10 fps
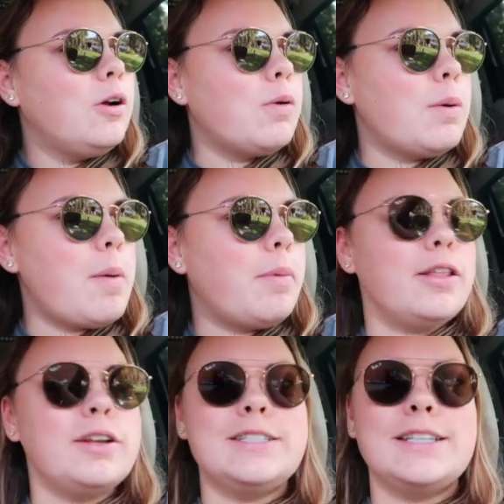my
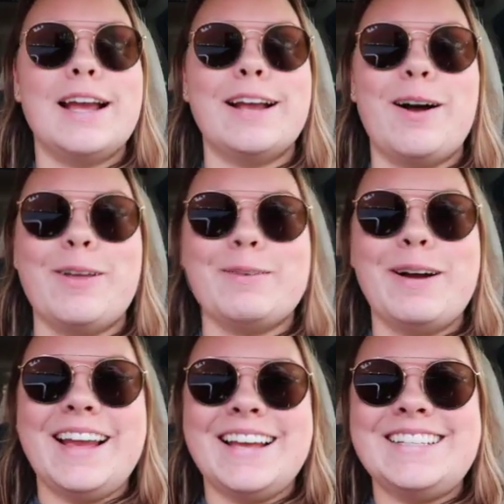brother's staying all the
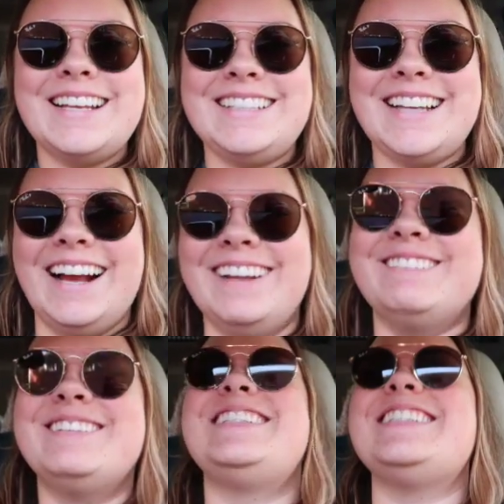way into town,
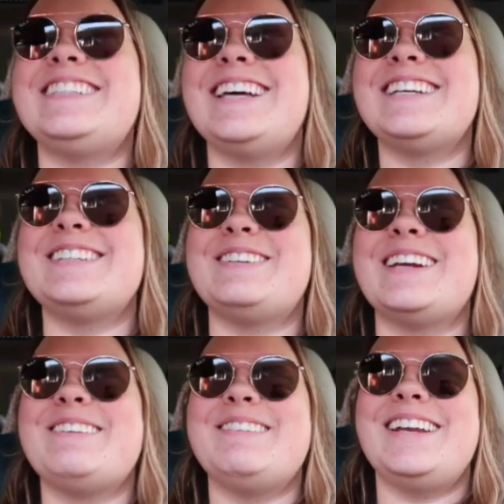which is like
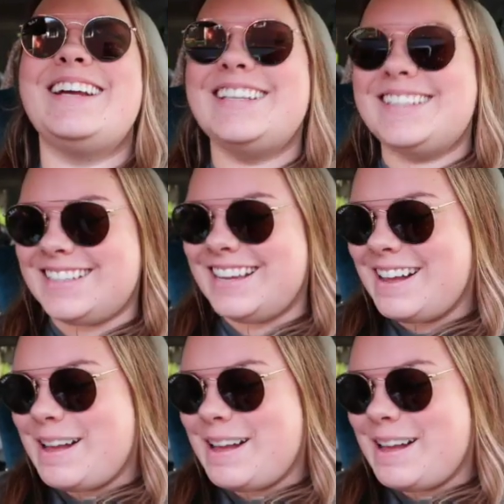20 minutes.